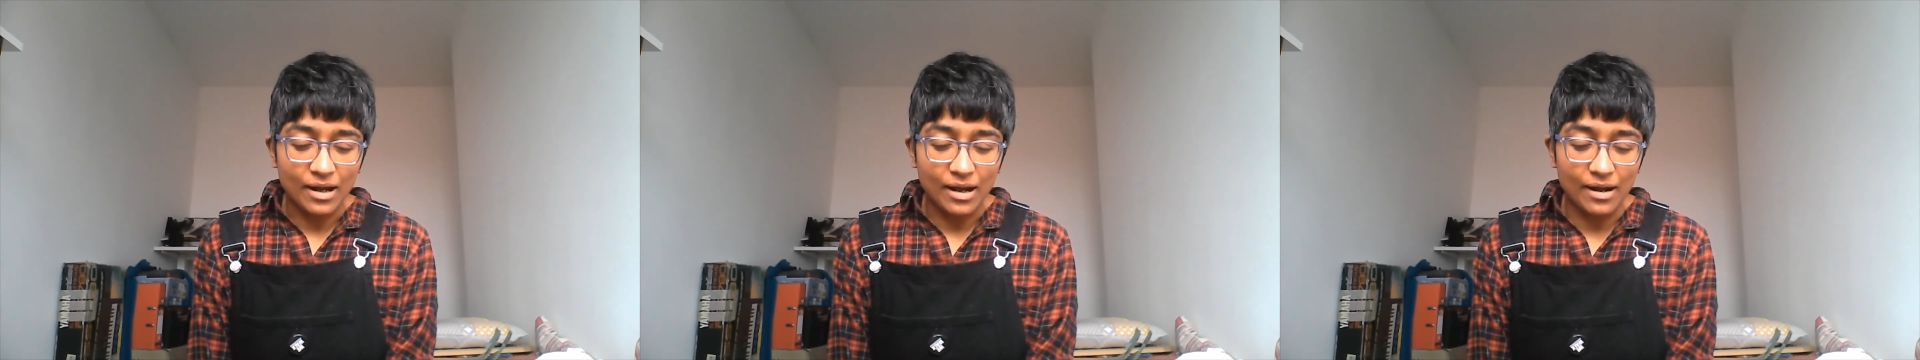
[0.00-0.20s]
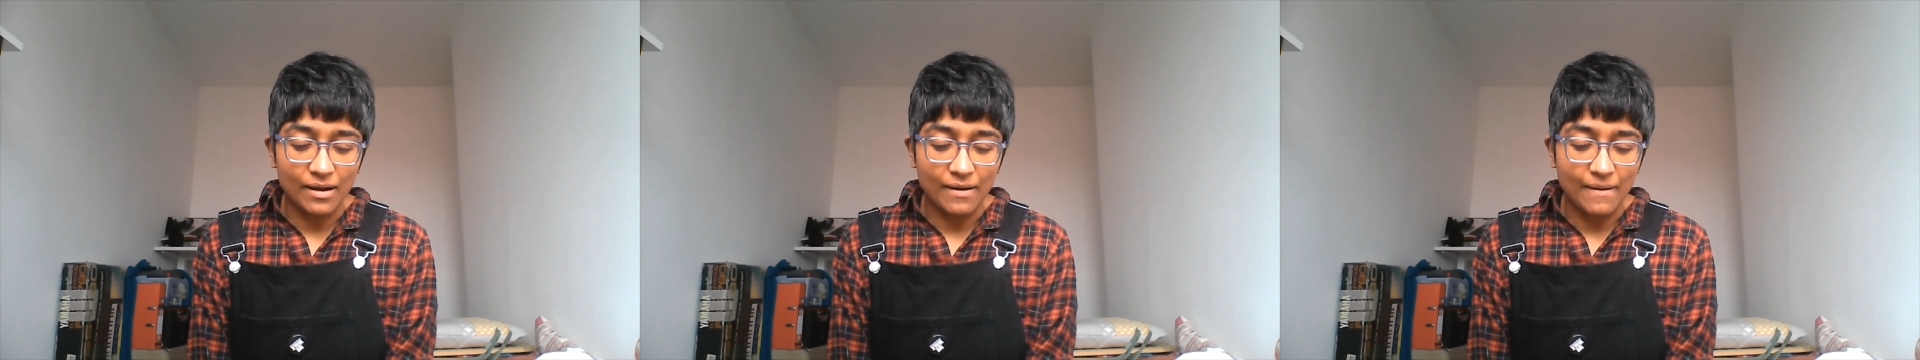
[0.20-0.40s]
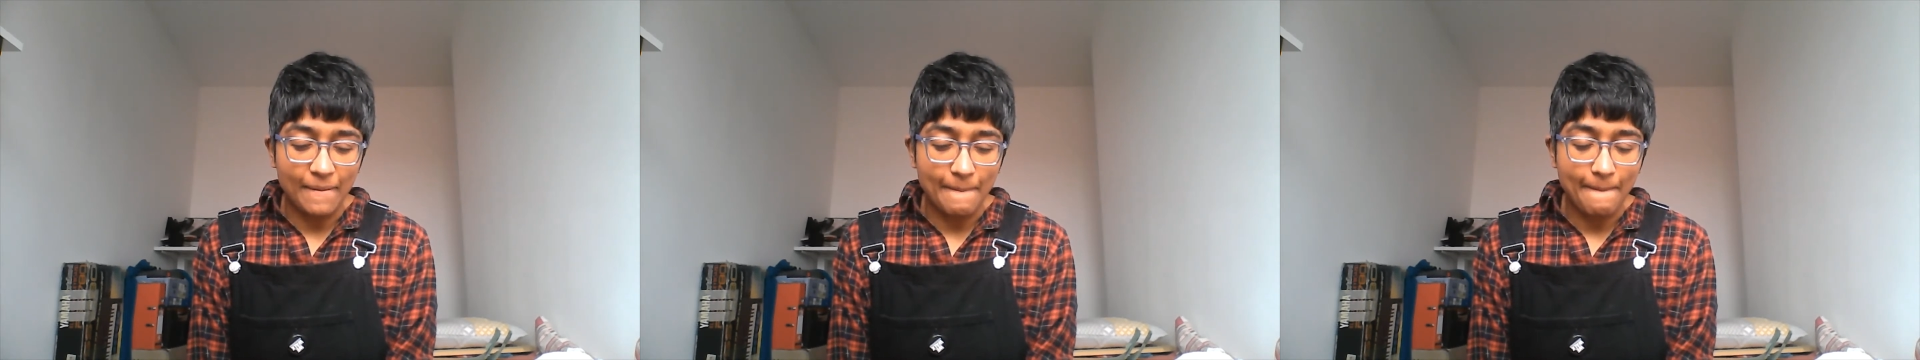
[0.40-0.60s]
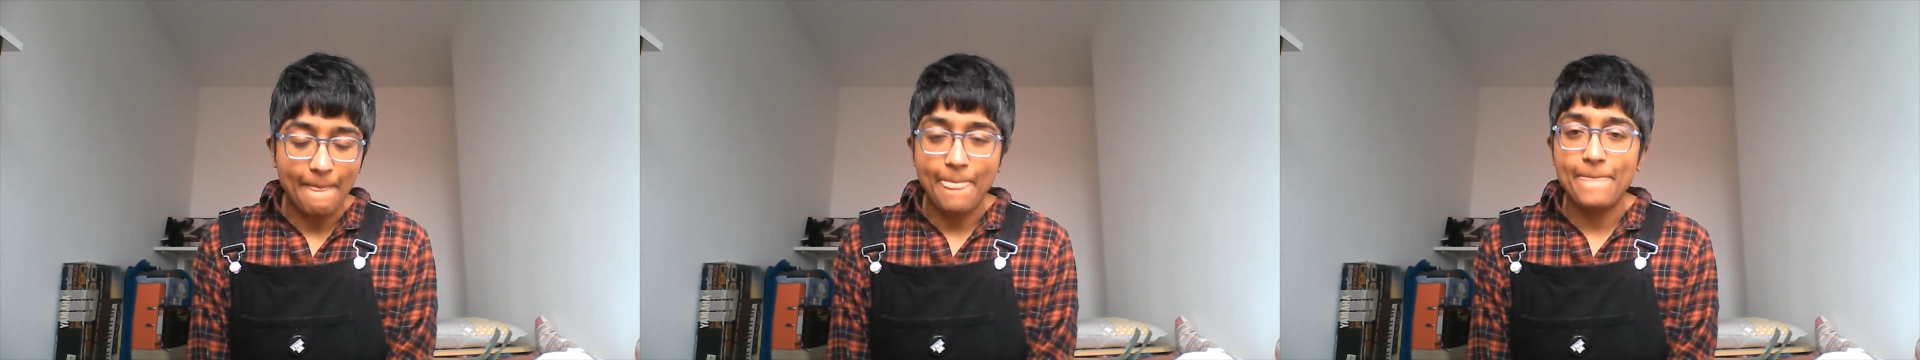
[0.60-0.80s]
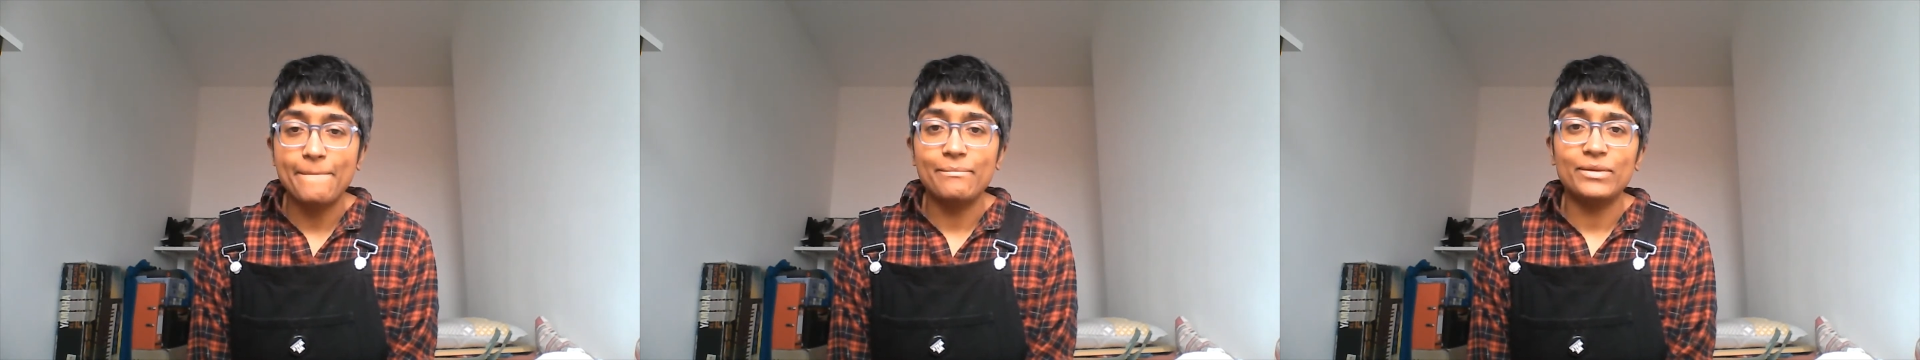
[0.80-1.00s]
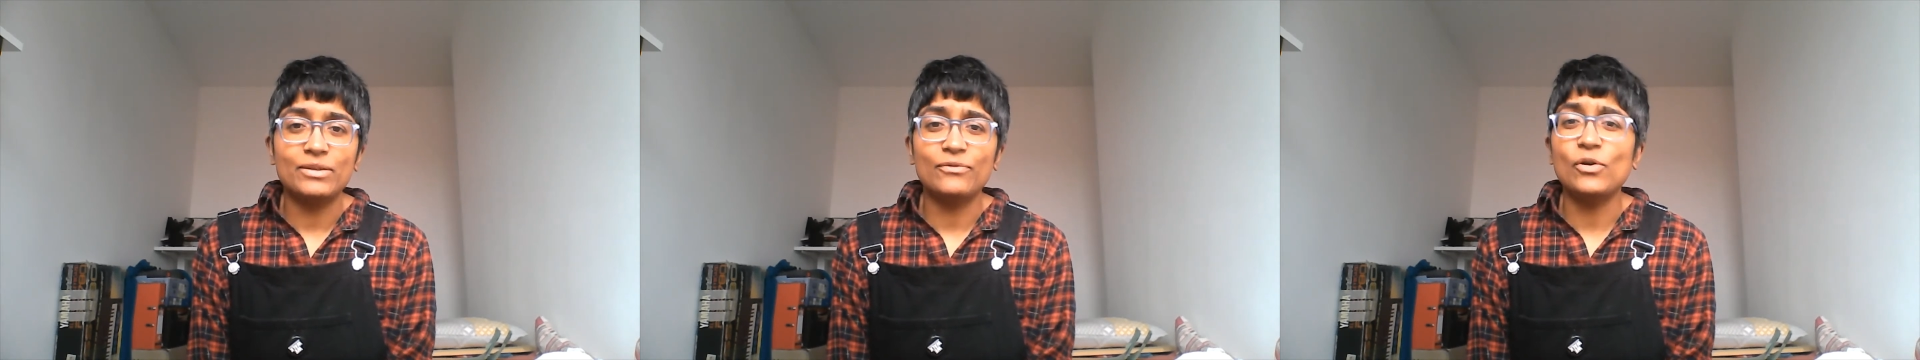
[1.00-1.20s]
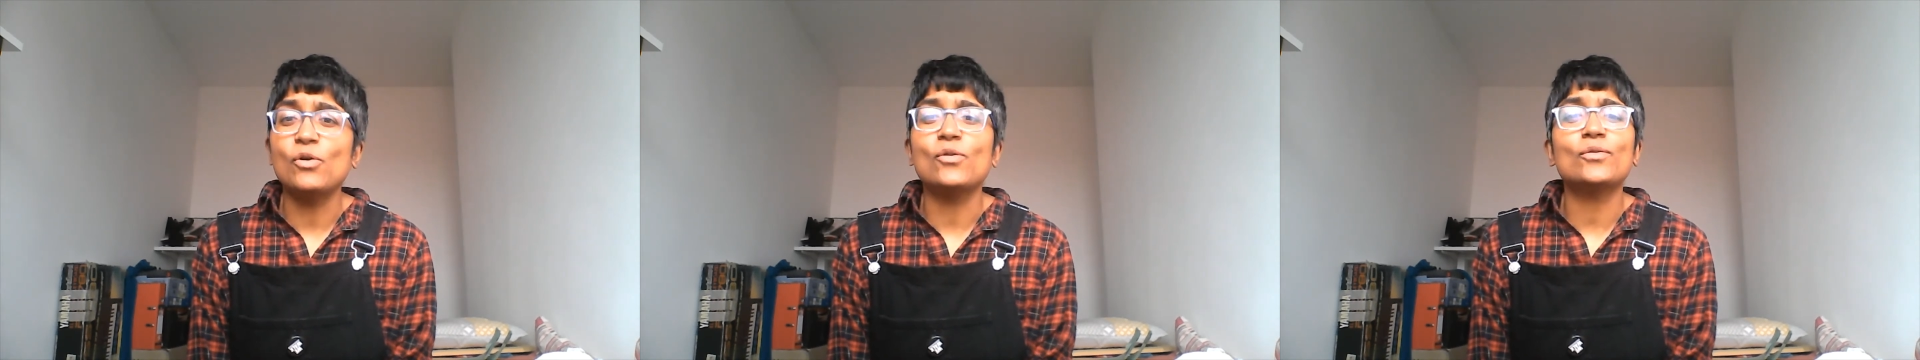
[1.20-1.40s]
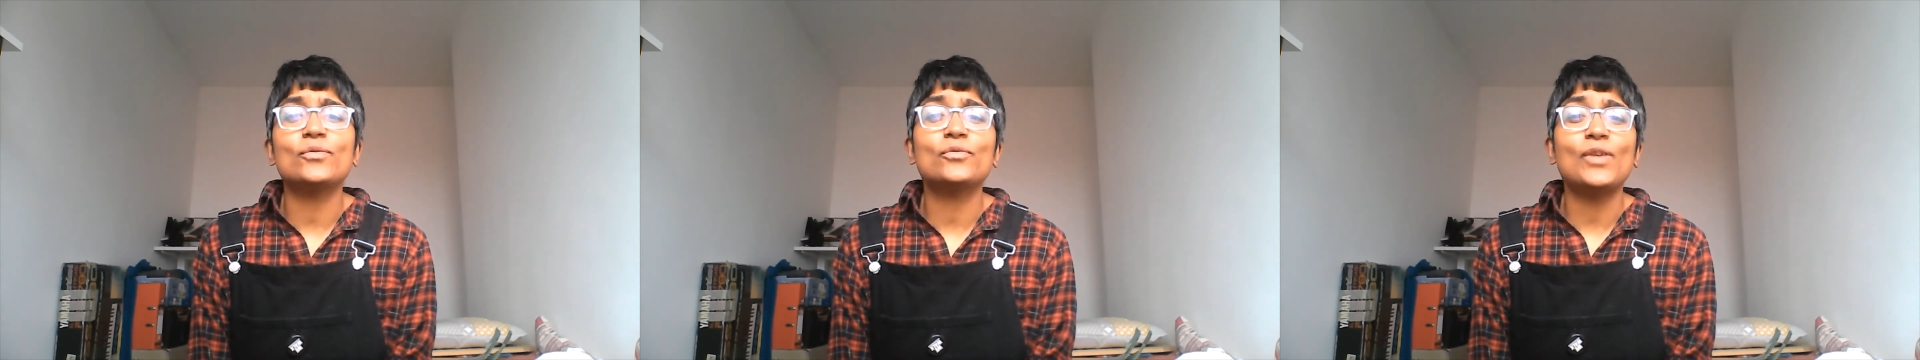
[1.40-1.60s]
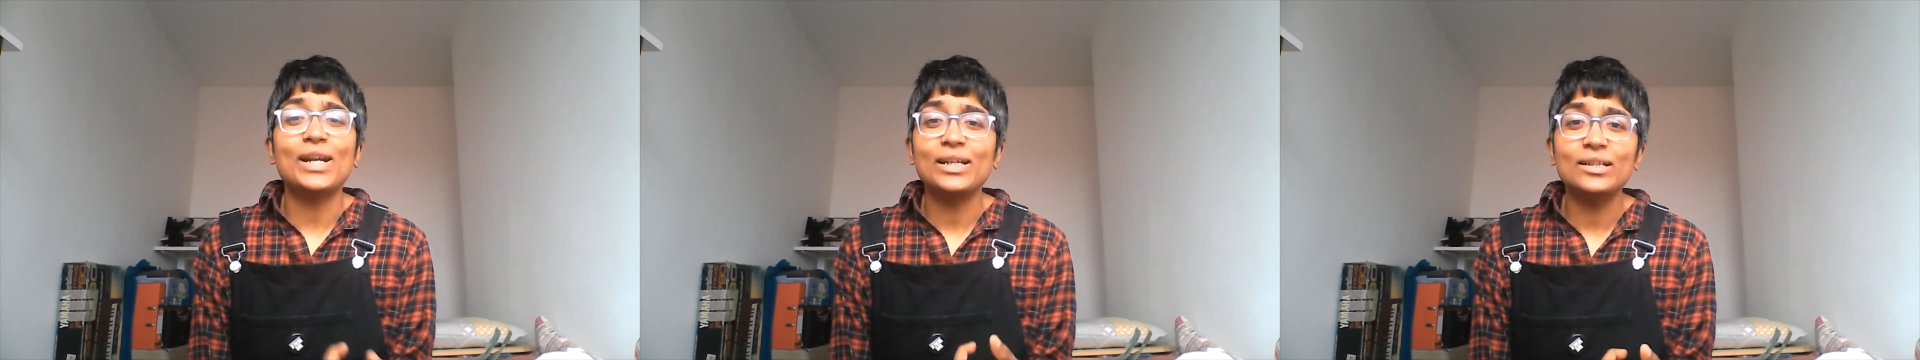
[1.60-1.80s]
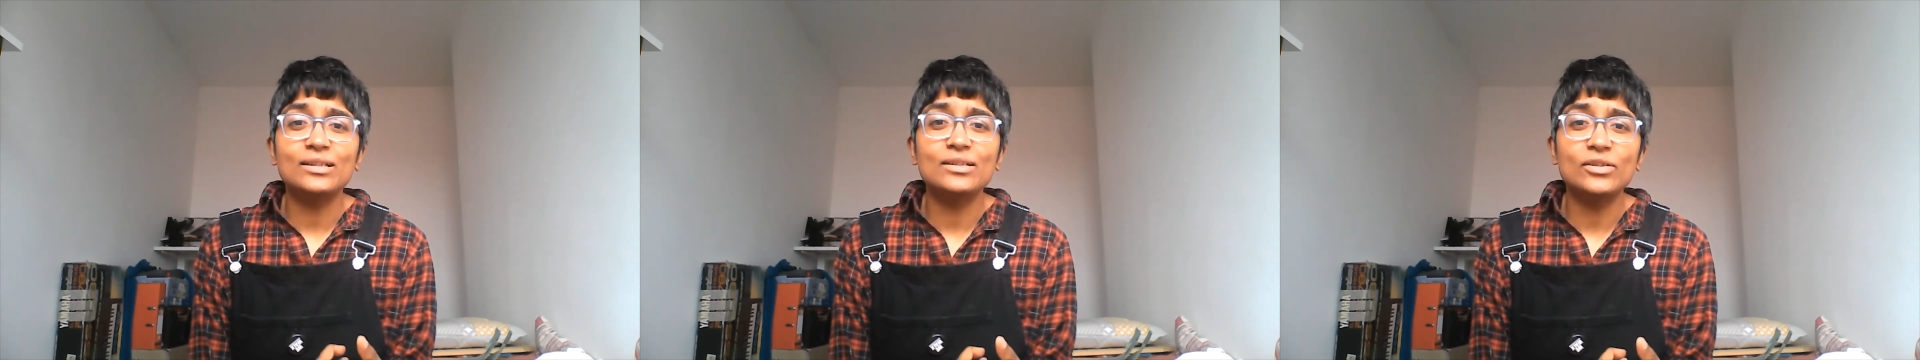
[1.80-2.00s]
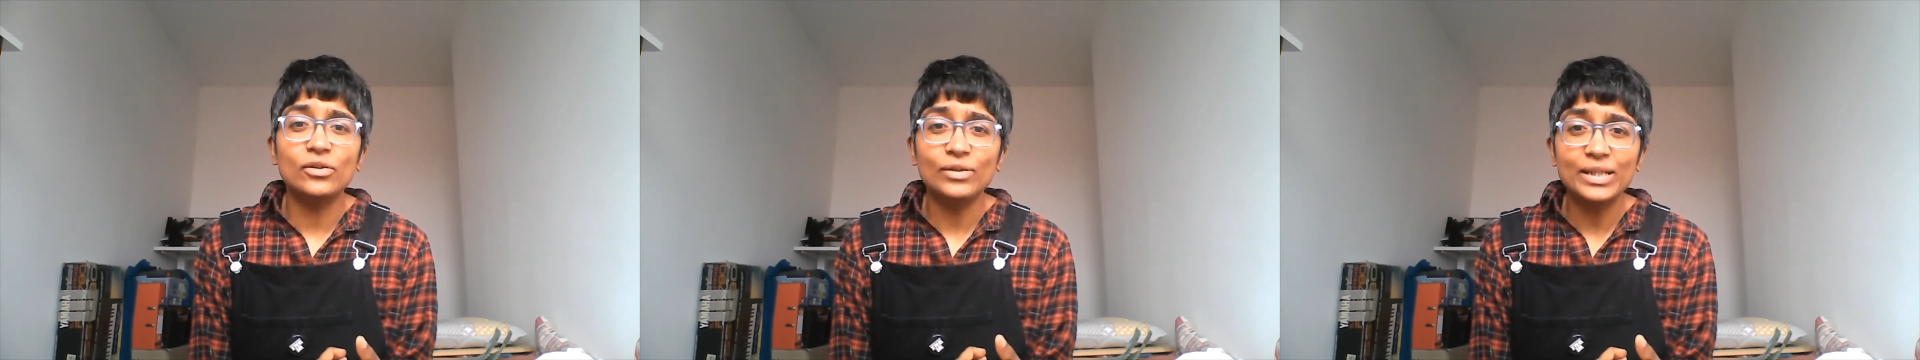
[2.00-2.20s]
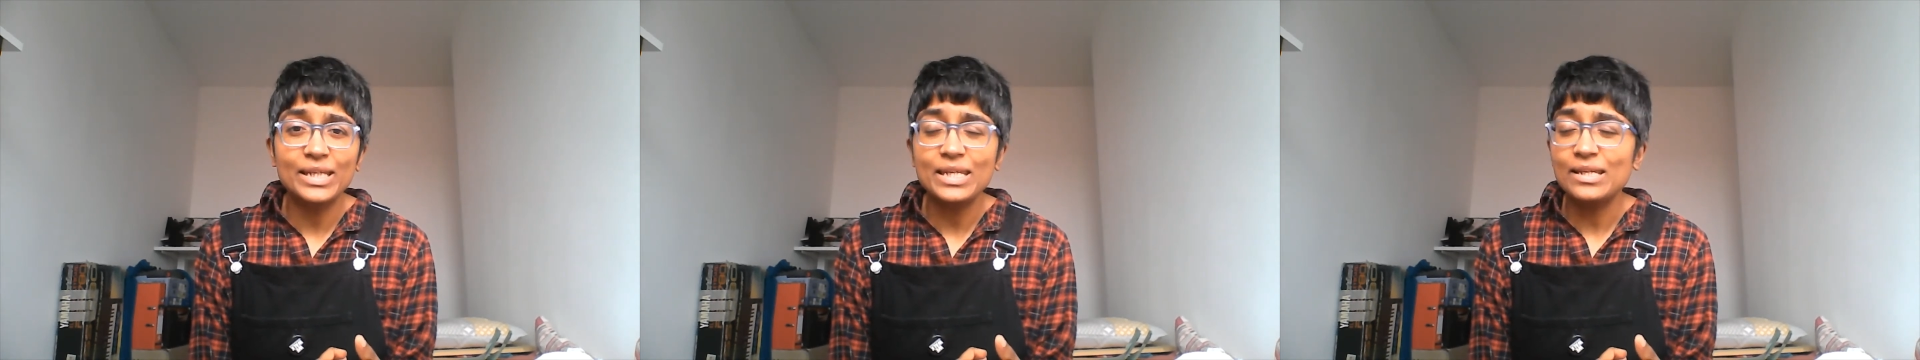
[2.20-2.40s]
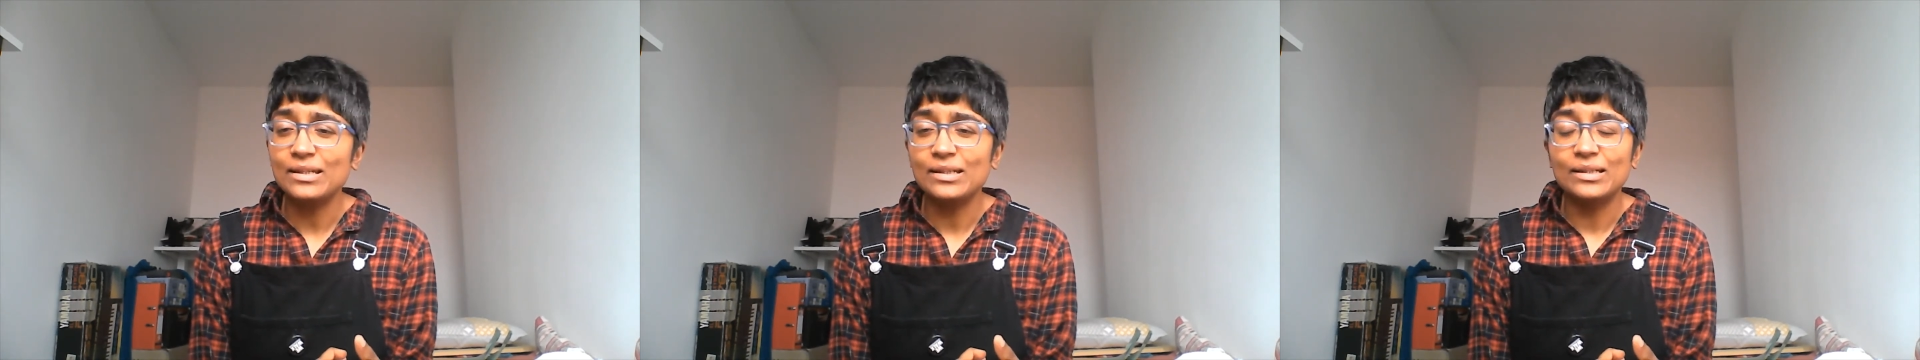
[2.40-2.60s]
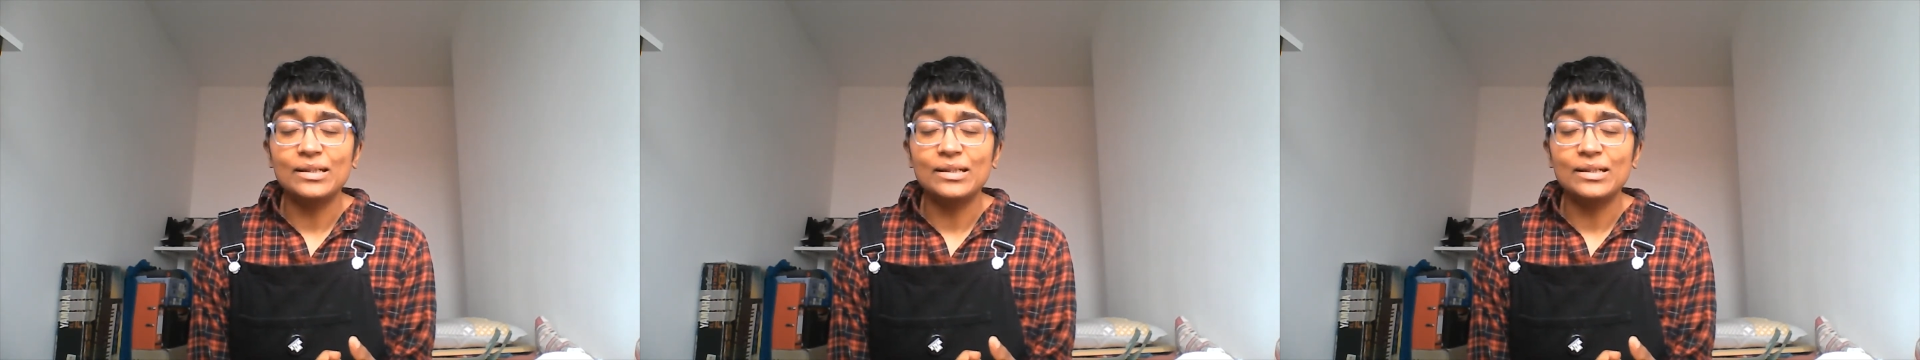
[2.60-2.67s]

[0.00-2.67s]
You've got Frank and Dolly.